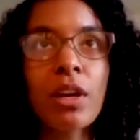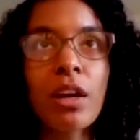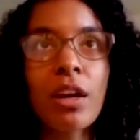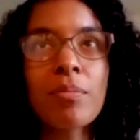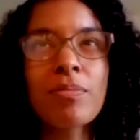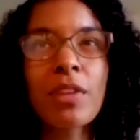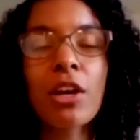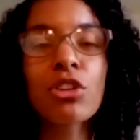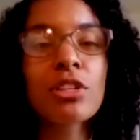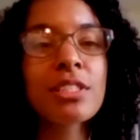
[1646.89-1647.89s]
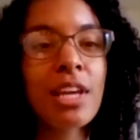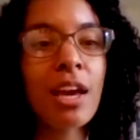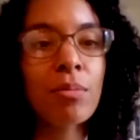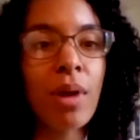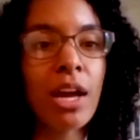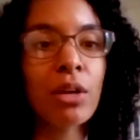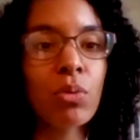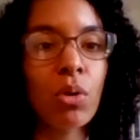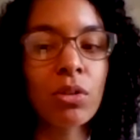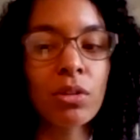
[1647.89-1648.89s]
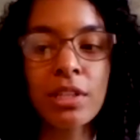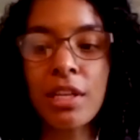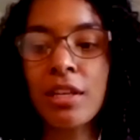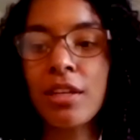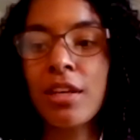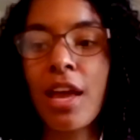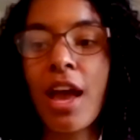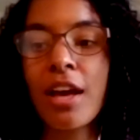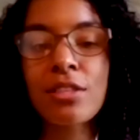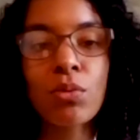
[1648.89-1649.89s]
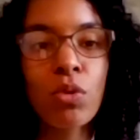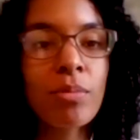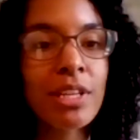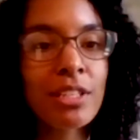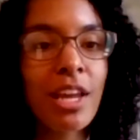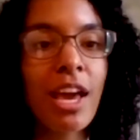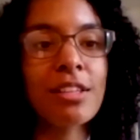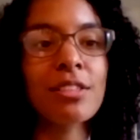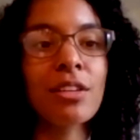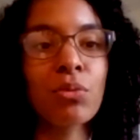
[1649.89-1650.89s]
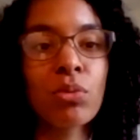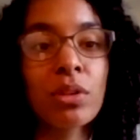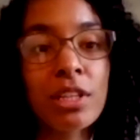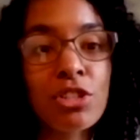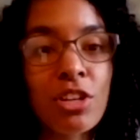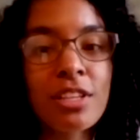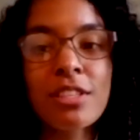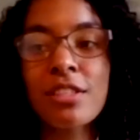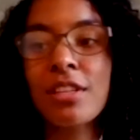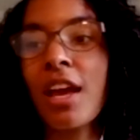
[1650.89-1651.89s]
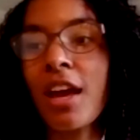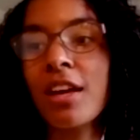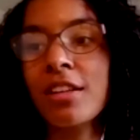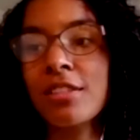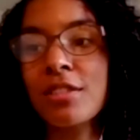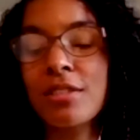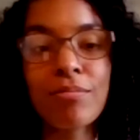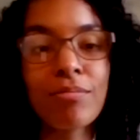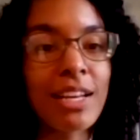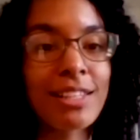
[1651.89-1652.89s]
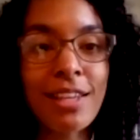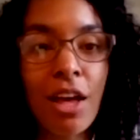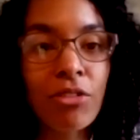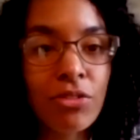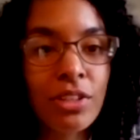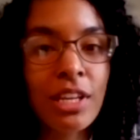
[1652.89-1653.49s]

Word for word: um, understand my role as a woman, as a religious, as myself,